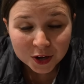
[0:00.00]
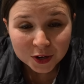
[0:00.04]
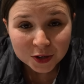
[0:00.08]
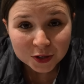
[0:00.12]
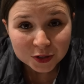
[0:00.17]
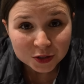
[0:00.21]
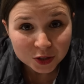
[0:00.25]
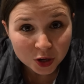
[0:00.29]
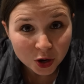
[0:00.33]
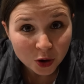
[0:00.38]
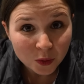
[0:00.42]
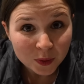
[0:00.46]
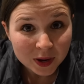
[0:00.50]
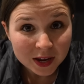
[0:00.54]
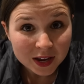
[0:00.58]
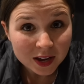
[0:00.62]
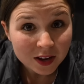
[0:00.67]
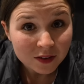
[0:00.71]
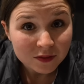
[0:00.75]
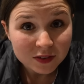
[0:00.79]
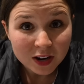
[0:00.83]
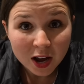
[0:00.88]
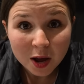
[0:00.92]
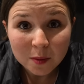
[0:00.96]
So we
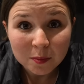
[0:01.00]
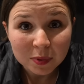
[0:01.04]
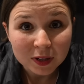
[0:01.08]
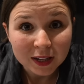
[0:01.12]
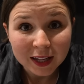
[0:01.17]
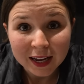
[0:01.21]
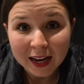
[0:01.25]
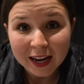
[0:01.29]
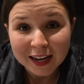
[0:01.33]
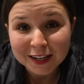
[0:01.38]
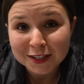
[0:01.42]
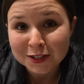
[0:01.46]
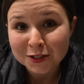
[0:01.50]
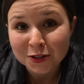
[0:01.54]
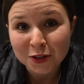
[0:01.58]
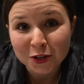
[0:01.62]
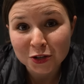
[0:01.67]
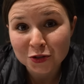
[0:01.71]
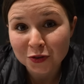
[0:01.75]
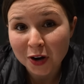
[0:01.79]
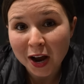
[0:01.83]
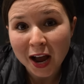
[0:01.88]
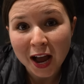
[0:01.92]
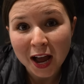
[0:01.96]
have not planned the
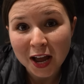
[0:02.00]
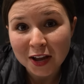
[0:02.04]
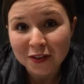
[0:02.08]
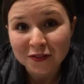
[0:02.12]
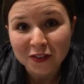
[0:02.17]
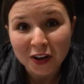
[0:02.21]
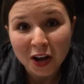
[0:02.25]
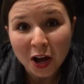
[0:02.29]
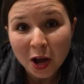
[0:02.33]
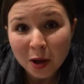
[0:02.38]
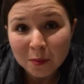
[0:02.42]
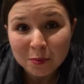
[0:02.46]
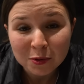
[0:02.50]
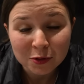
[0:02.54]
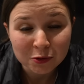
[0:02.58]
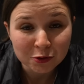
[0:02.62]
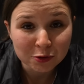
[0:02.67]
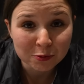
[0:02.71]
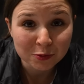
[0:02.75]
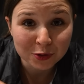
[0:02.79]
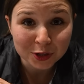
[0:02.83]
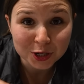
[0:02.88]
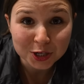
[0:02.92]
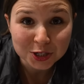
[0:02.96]
drive up
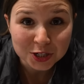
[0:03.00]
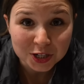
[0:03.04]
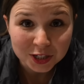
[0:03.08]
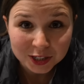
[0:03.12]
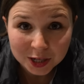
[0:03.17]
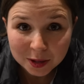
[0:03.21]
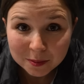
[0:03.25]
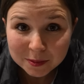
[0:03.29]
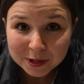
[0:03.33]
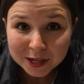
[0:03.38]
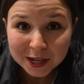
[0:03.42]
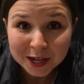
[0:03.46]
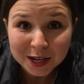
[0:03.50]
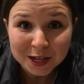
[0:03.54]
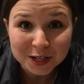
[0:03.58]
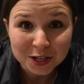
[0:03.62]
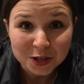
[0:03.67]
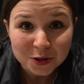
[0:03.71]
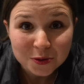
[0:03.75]
through British Columbia and